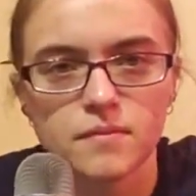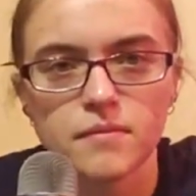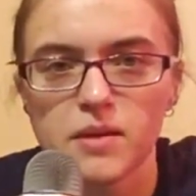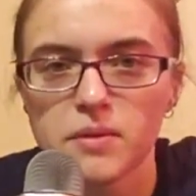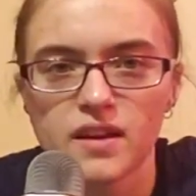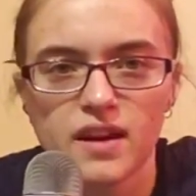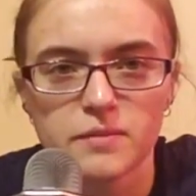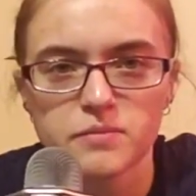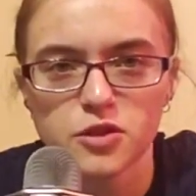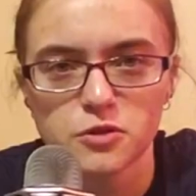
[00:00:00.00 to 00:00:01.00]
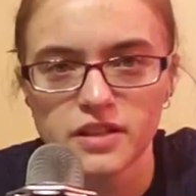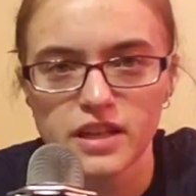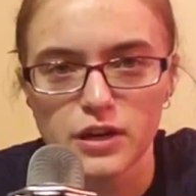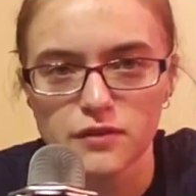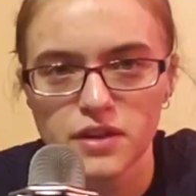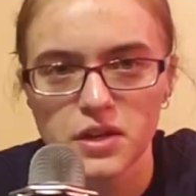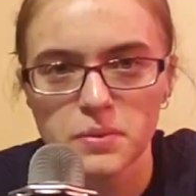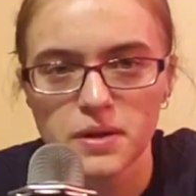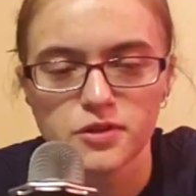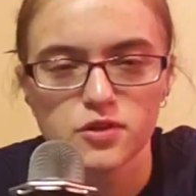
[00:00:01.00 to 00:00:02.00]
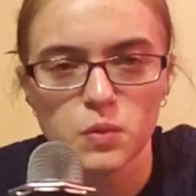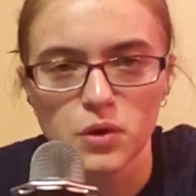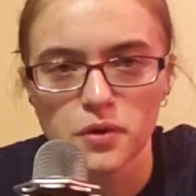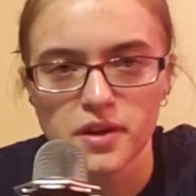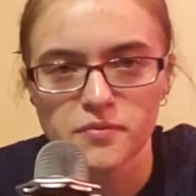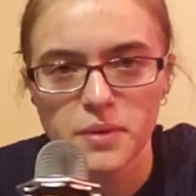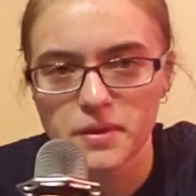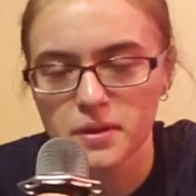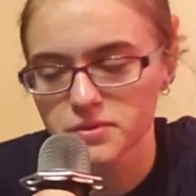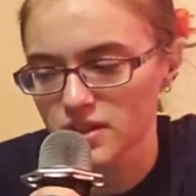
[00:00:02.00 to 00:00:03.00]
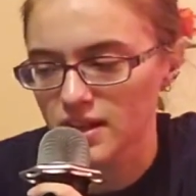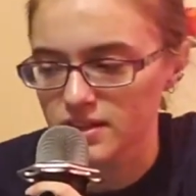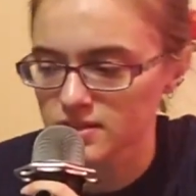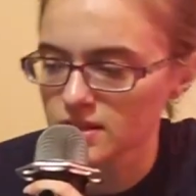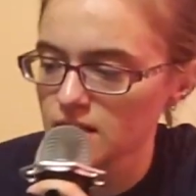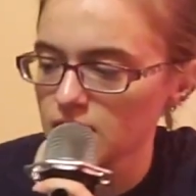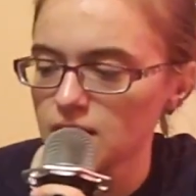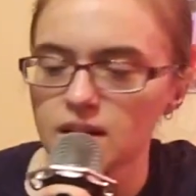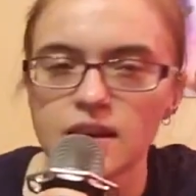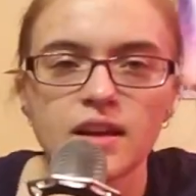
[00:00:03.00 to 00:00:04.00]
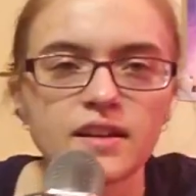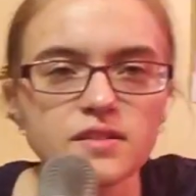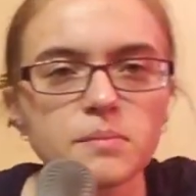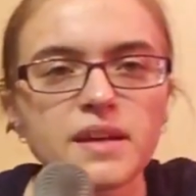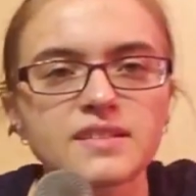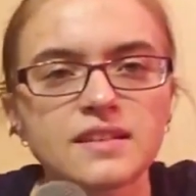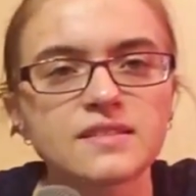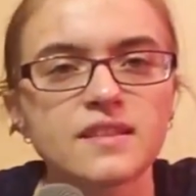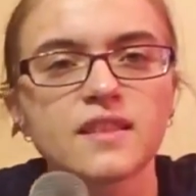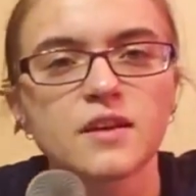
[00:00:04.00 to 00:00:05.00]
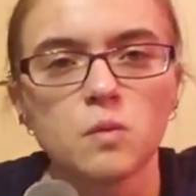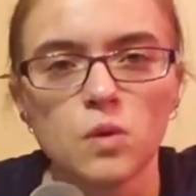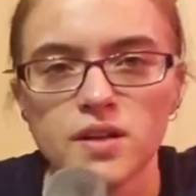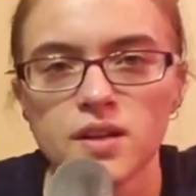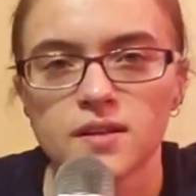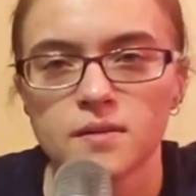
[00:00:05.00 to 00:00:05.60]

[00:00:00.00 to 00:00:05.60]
Maybe I'm totally off there, but I'm just wondering if maybe that was the case. It doesn't make sense that they would,